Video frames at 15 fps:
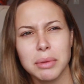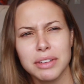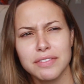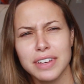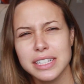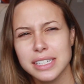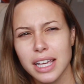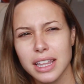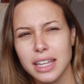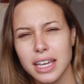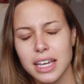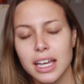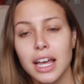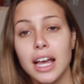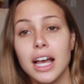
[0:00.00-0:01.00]
out my face, I
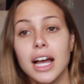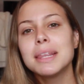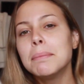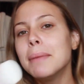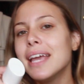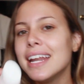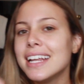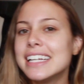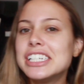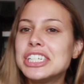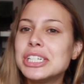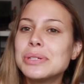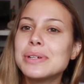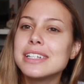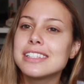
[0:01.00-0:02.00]
think. The main
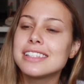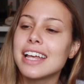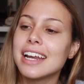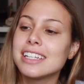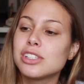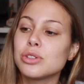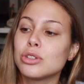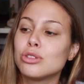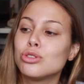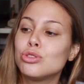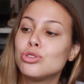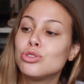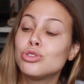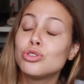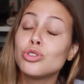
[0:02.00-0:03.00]
issue is that it's
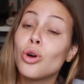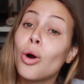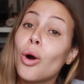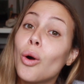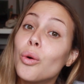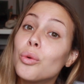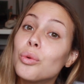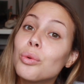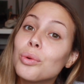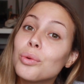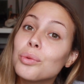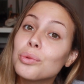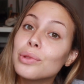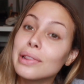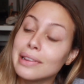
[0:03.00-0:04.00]
so
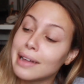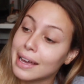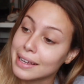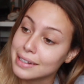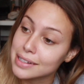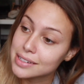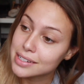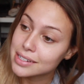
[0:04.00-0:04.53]
light.